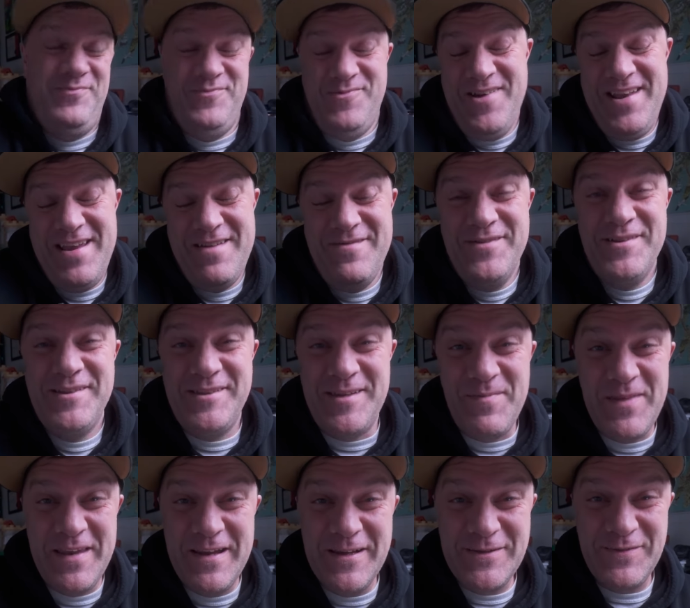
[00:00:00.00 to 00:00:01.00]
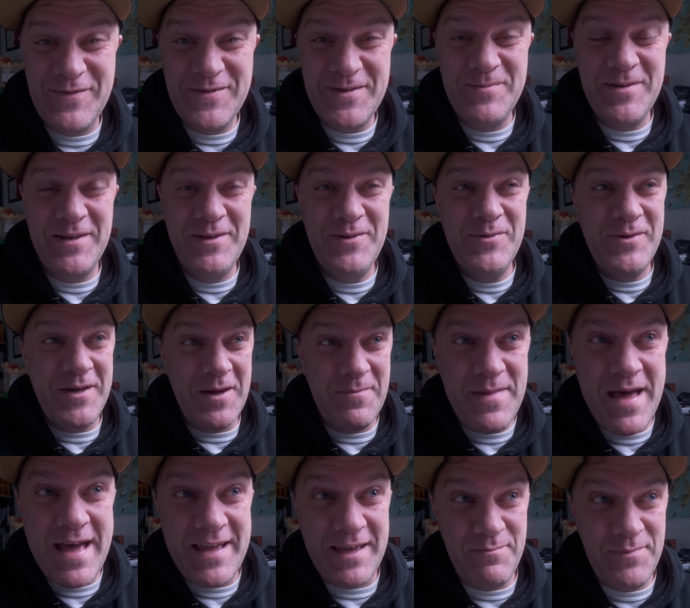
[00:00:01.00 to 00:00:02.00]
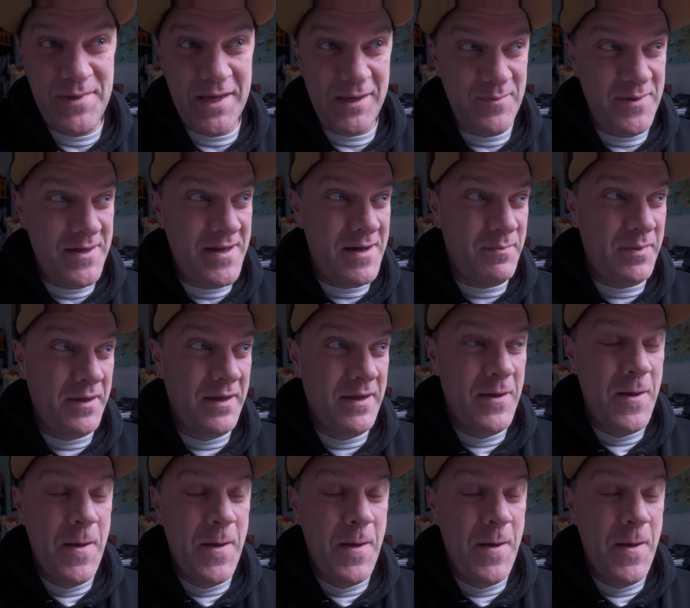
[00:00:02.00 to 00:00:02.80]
whatever, something else for them to do, come back and pick me up.